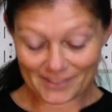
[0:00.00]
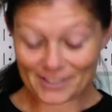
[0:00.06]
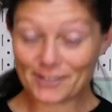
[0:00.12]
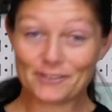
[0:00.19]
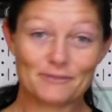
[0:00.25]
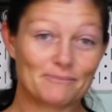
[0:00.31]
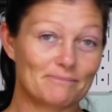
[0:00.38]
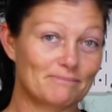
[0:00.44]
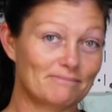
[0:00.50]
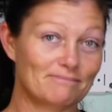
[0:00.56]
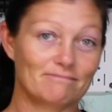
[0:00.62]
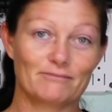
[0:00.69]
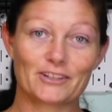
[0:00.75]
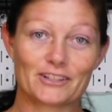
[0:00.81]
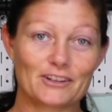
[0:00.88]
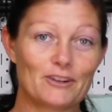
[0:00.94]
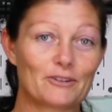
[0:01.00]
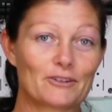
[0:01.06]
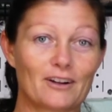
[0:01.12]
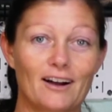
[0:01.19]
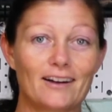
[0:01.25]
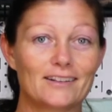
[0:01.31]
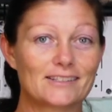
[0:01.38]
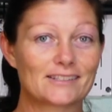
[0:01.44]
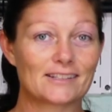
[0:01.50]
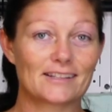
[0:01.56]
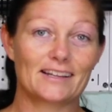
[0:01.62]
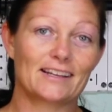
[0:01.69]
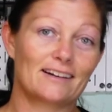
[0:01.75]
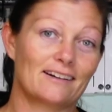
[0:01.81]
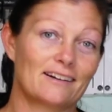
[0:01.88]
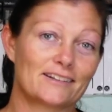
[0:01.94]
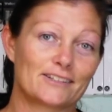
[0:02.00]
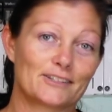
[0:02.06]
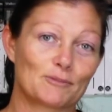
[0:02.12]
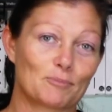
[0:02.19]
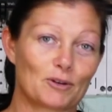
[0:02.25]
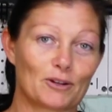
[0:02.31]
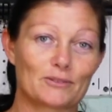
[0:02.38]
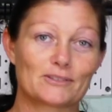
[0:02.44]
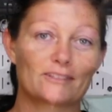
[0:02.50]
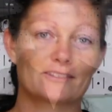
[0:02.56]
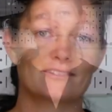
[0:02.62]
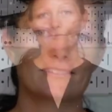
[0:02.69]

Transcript: so, with no cons, on to the pros.